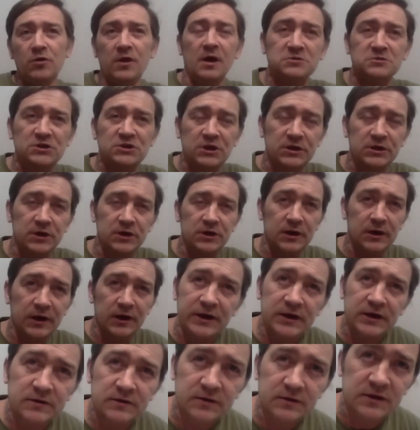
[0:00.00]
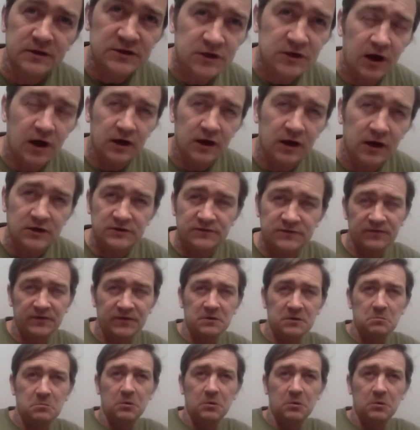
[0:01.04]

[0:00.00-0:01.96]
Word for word: I'm saying I like these guys very